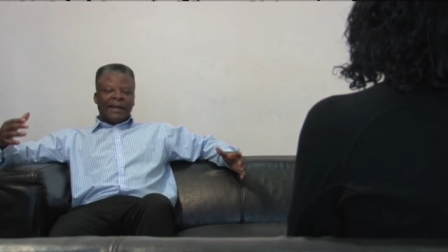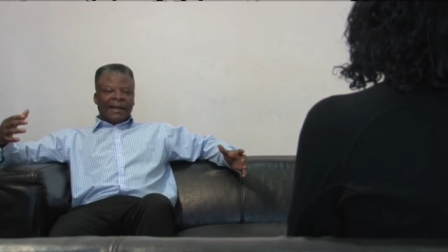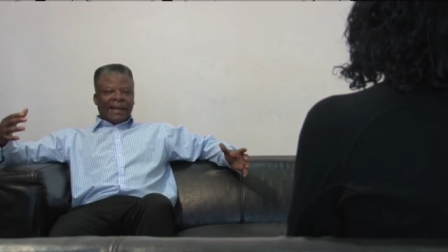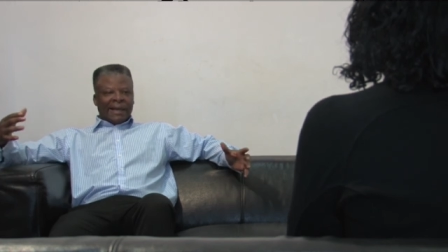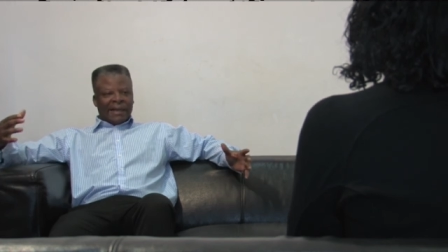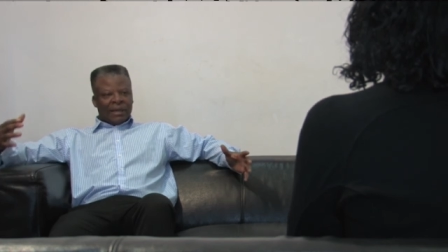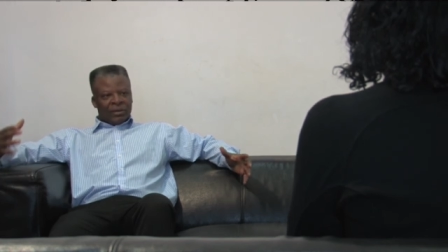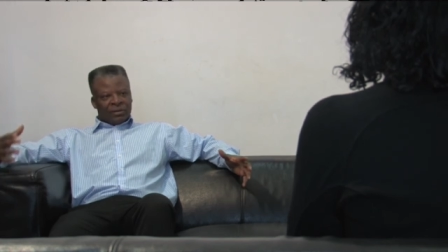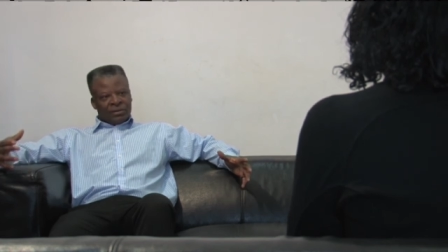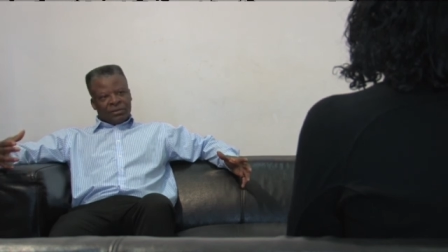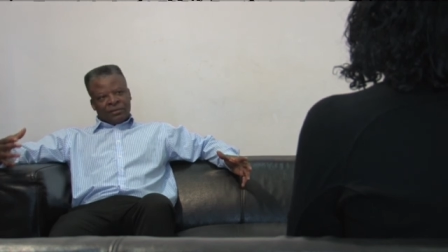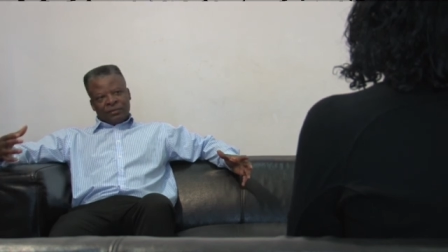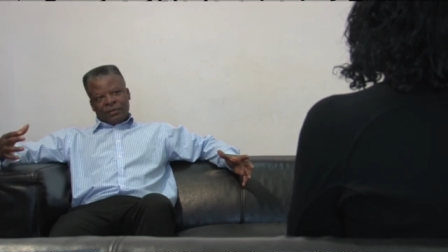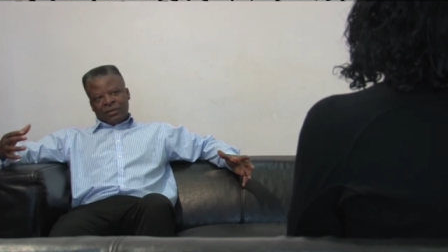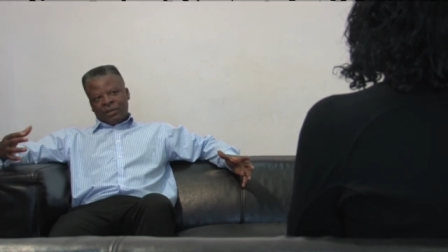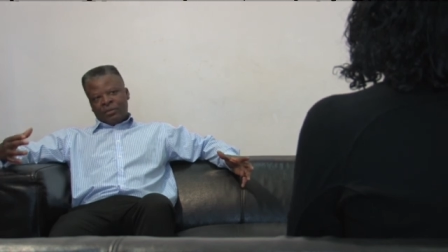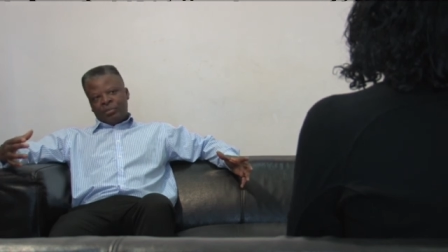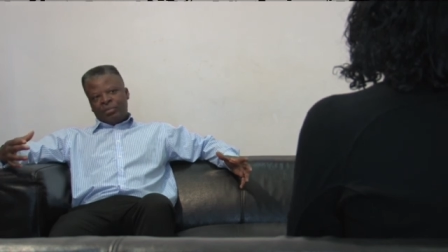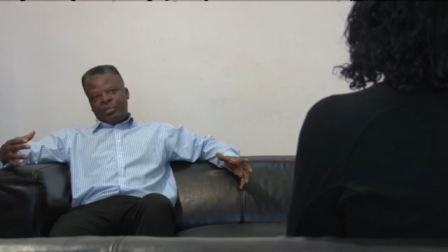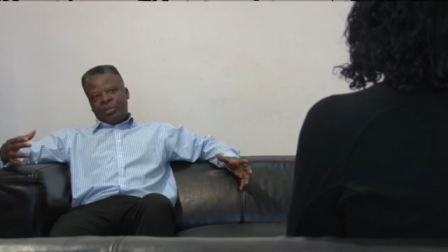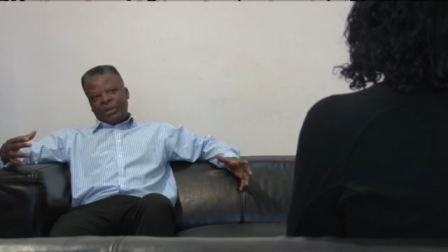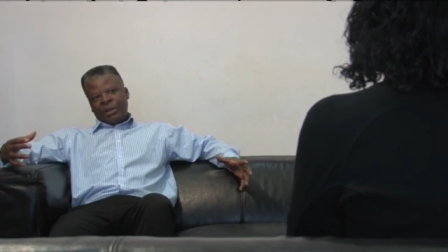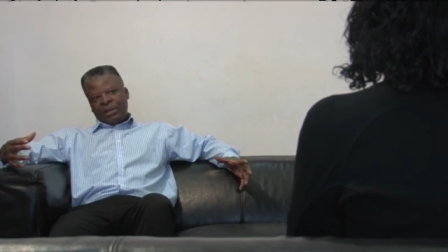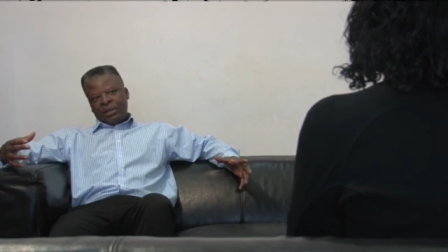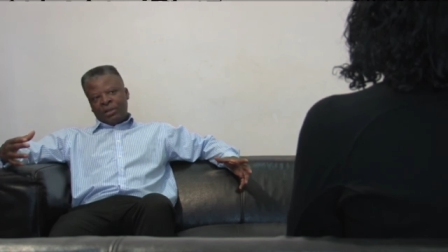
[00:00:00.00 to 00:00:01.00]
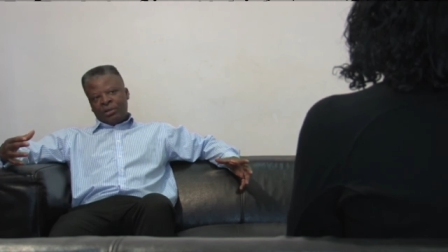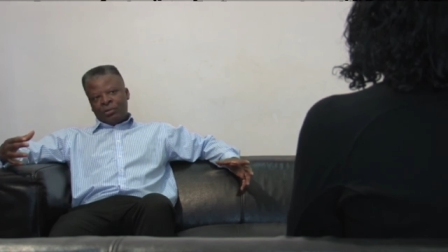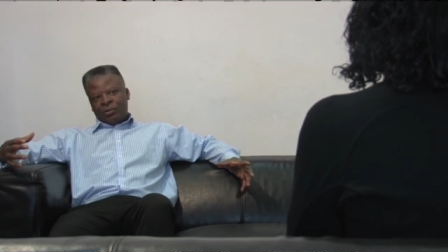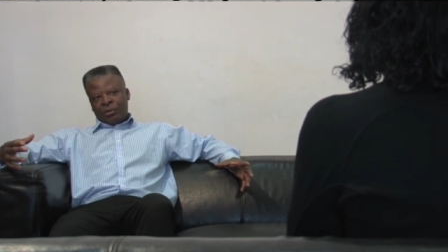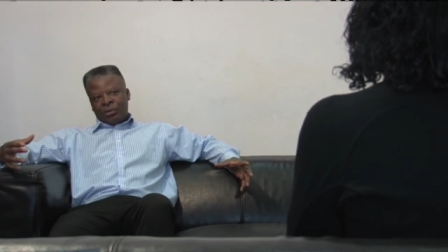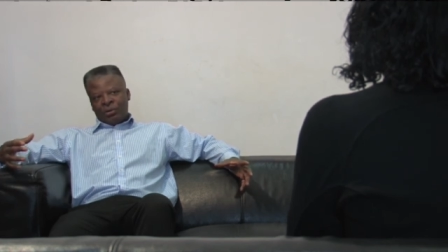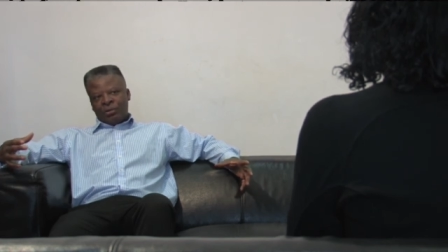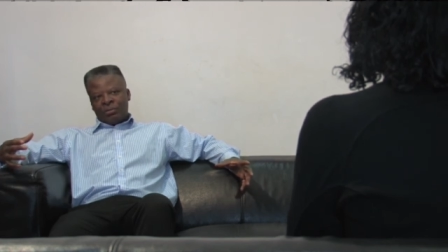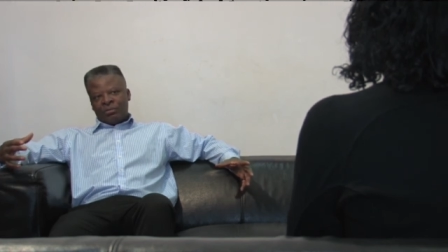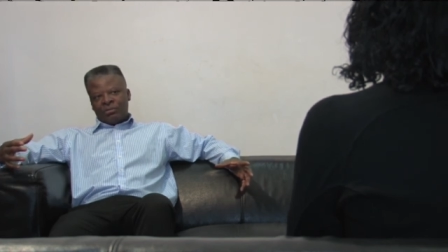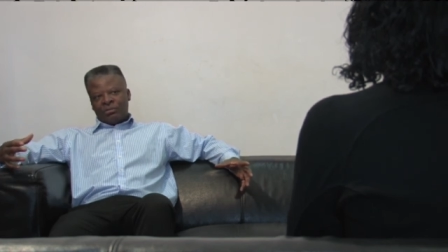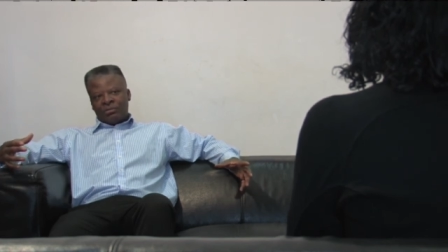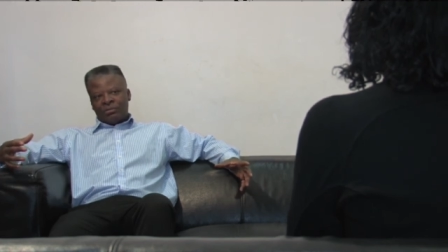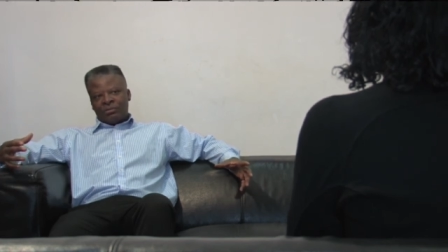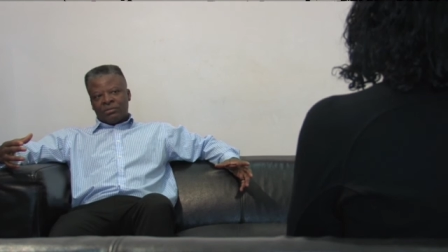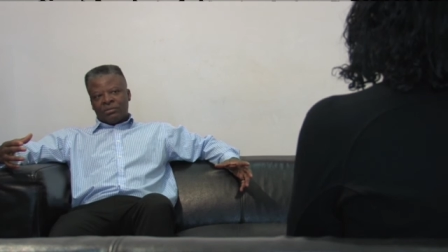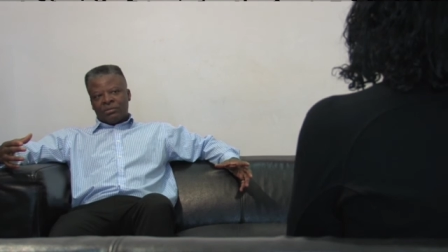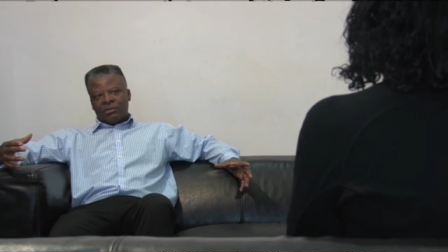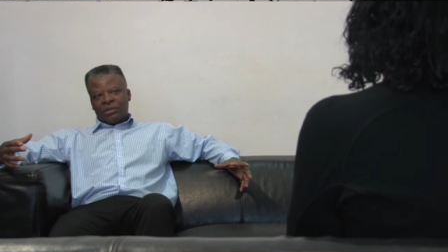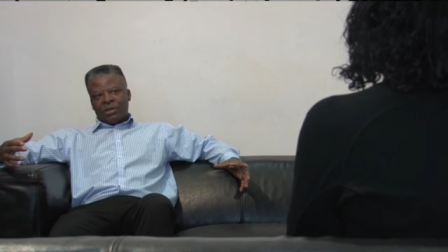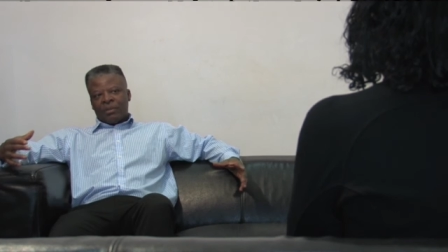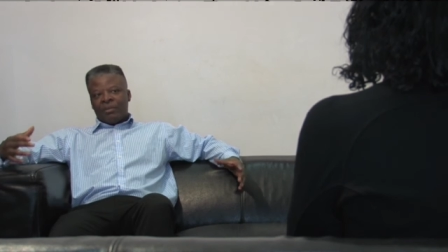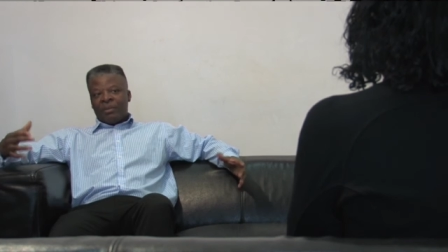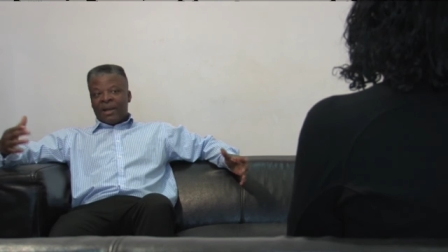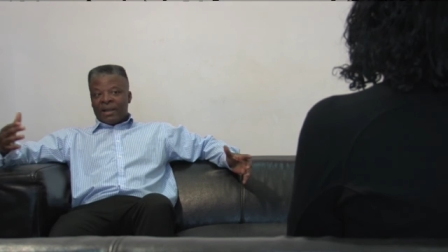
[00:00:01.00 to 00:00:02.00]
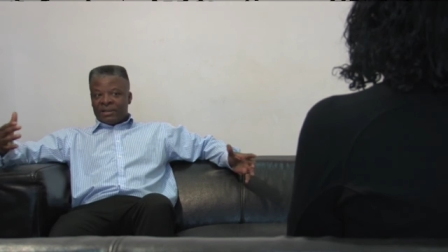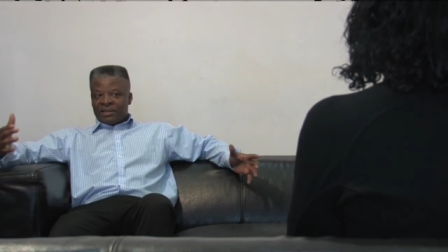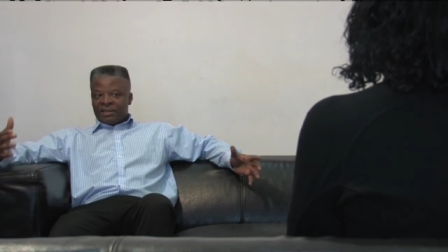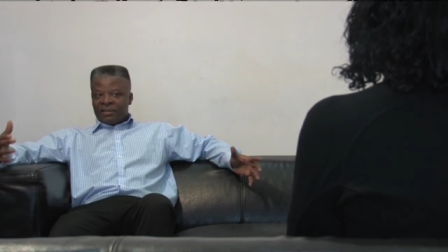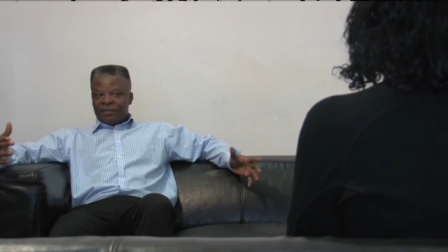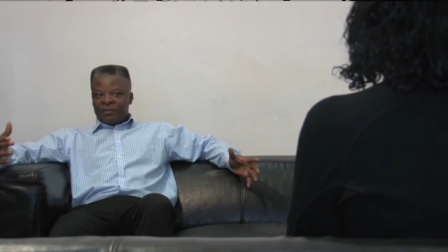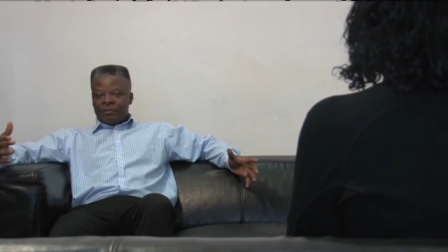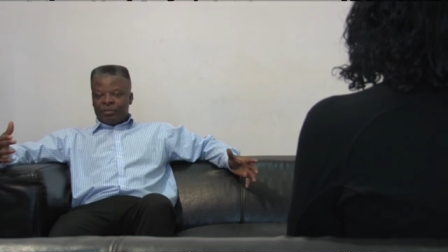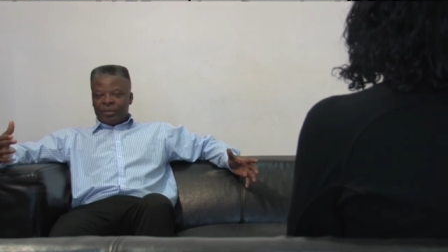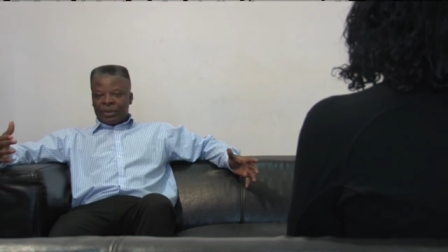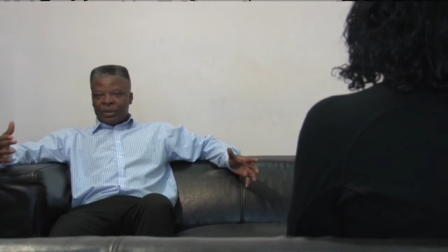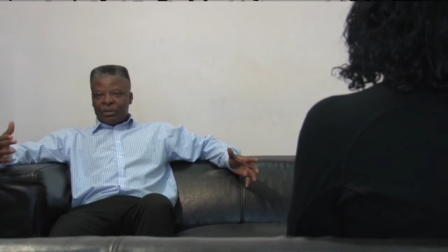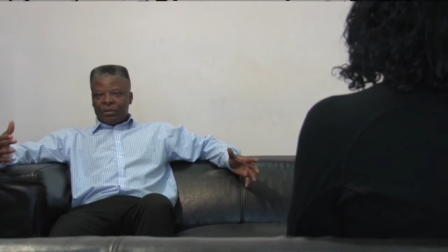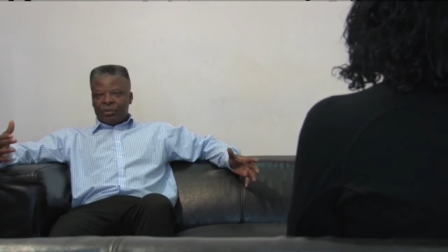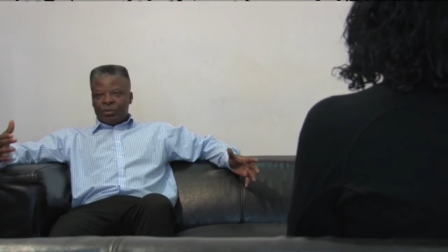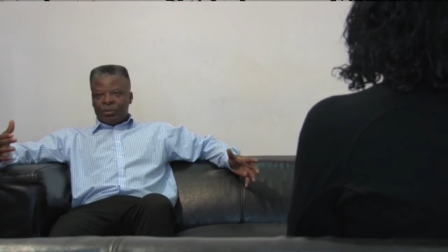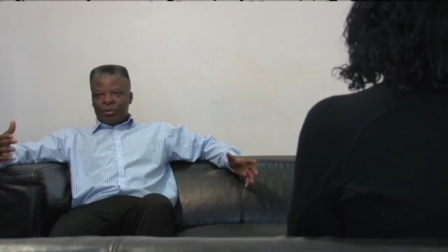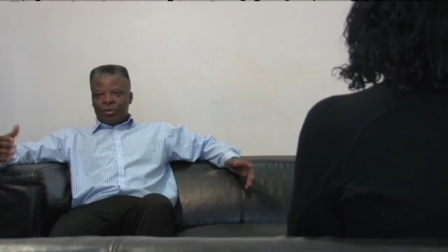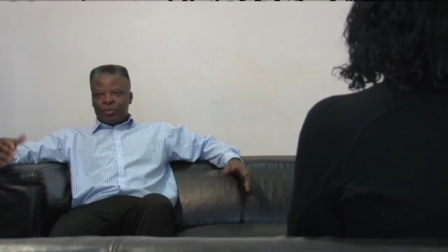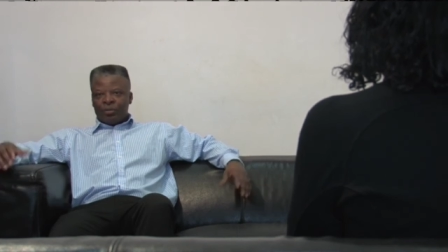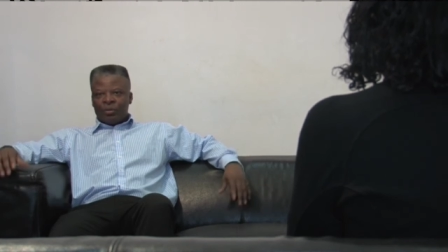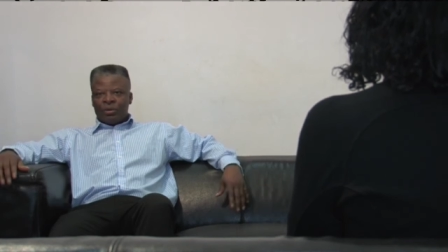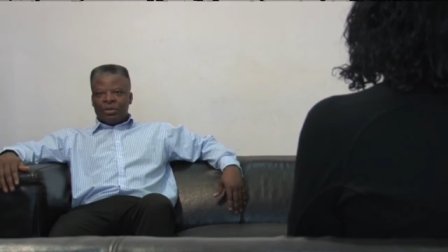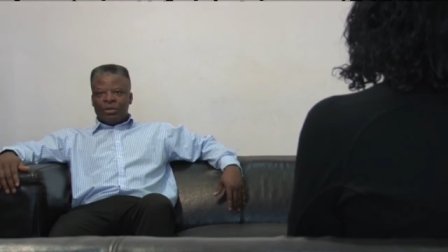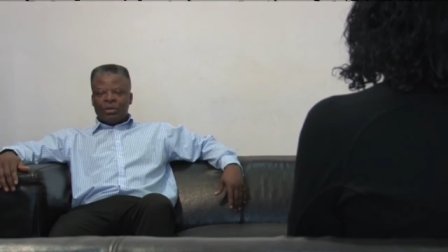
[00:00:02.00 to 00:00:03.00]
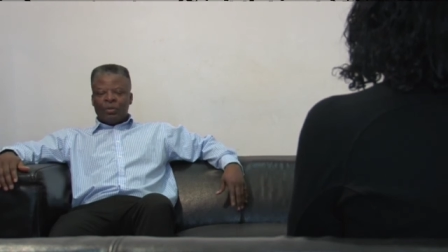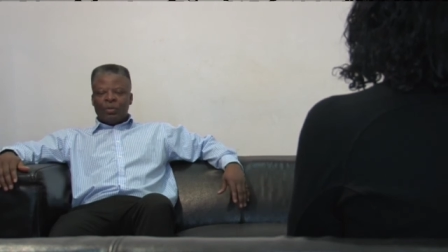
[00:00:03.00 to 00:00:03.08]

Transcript: out of the big group, the massive big group,